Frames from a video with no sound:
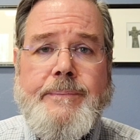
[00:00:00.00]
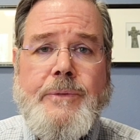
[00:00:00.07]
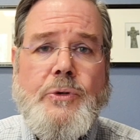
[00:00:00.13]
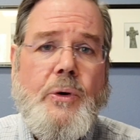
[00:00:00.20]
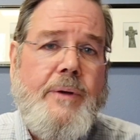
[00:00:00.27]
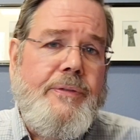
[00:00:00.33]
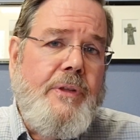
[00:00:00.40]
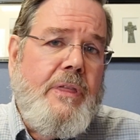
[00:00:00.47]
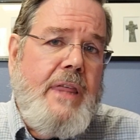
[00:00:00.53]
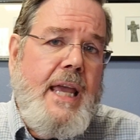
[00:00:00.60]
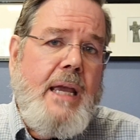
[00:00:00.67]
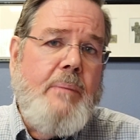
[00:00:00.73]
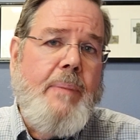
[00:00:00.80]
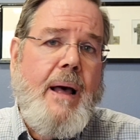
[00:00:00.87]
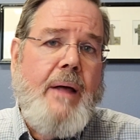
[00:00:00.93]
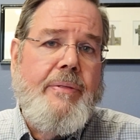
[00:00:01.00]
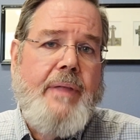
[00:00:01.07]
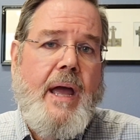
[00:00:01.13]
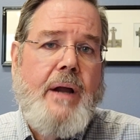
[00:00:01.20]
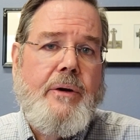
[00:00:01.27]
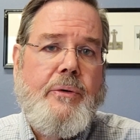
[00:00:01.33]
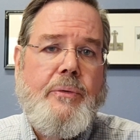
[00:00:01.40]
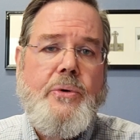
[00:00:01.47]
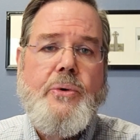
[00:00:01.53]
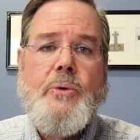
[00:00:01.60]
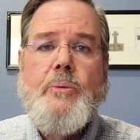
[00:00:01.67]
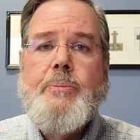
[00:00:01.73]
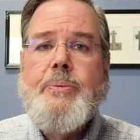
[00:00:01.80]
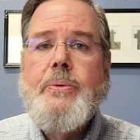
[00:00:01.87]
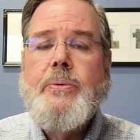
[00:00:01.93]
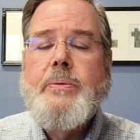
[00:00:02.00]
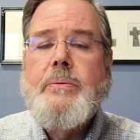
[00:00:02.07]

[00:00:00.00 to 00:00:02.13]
So if you think about that group,